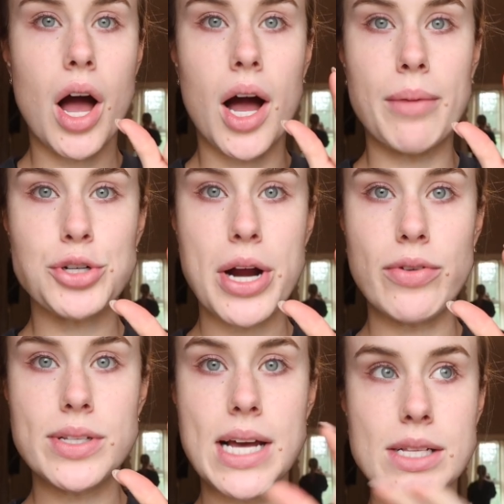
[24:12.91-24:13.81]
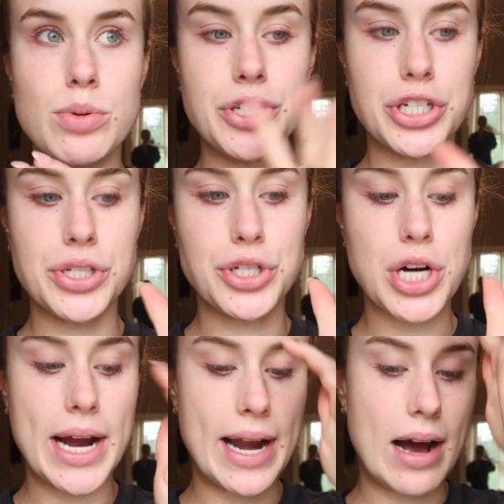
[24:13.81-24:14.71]
um, travel size one just to
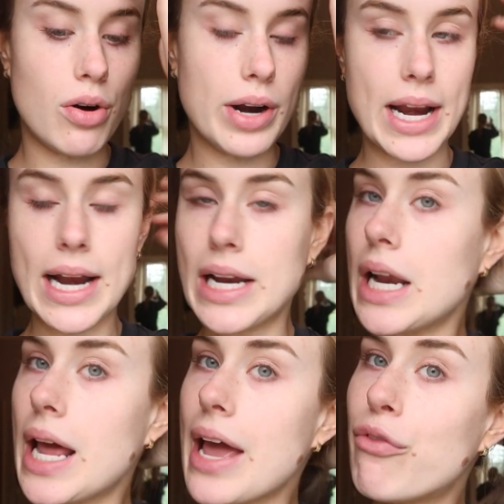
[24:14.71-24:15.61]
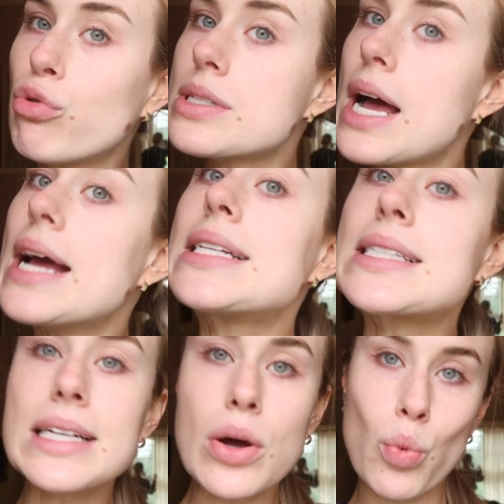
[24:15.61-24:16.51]
try it out and I need a full size
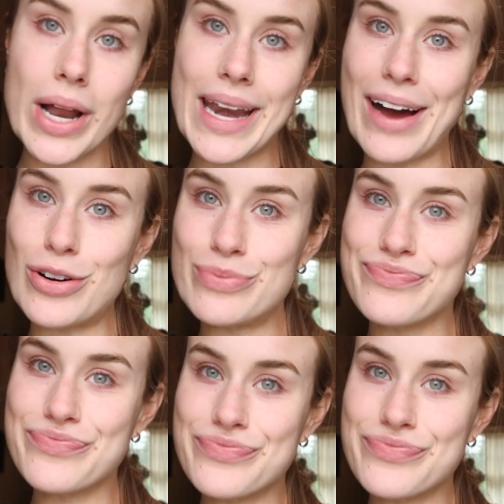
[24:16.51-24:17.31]
one now.